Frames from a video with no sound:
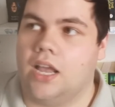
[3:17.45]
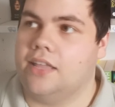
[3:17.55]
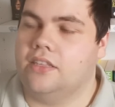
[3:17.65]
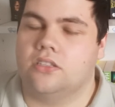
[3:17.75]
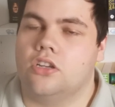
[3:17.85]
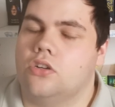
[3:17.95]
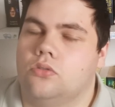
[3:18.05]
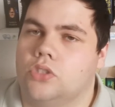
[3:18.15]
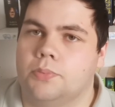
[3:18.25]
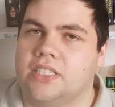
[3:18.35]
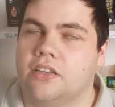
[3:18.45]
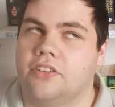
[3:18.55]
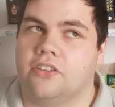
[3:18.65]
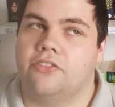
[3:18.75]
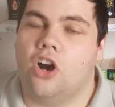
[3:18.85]
and there's no
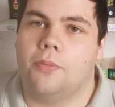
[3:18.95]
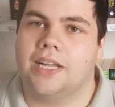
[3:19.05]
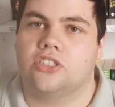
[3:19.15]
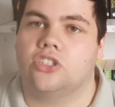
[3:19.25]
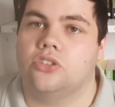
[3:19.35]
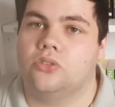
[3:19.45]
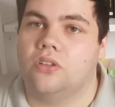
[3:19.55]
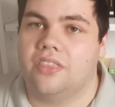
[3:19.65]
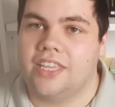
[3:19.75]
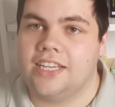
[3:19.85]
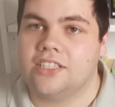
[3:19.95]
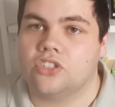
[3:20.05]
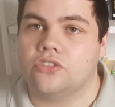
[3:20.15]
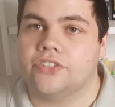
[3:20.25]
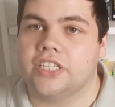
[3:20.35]
specific format to these
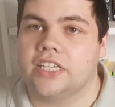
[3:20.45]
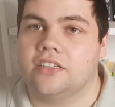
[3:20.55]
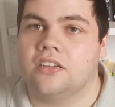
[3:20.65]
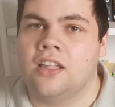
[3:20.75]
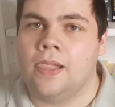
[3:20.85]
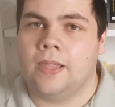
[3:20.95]
other than